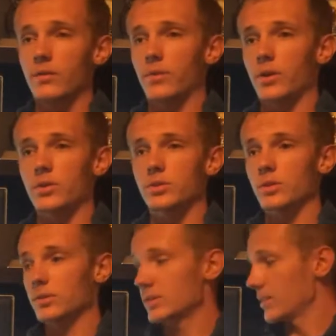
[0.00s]
Photo
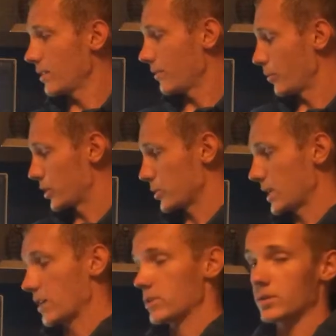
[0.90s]
shoots, which was
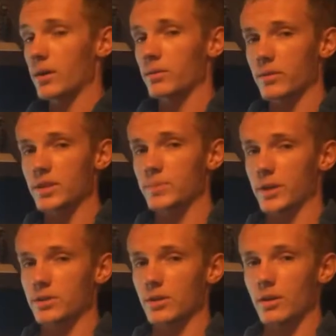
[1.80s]
actually done, this
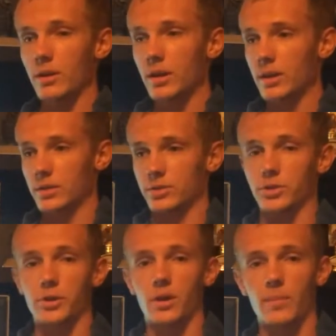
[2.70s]
picture,
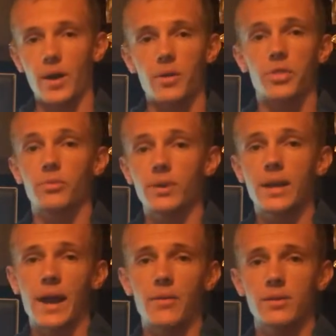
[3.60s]
took about 3
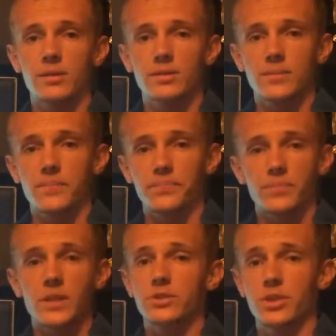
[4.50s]
hours
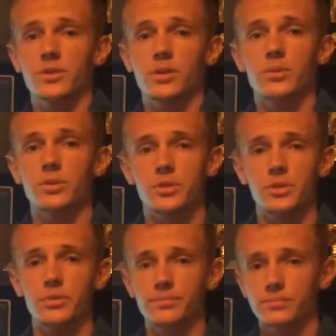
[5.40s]
just to do the
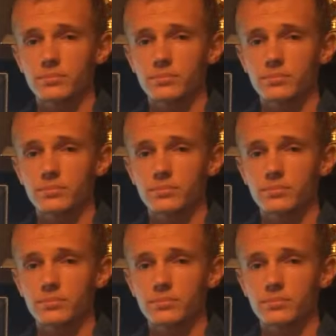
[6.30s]
shoot,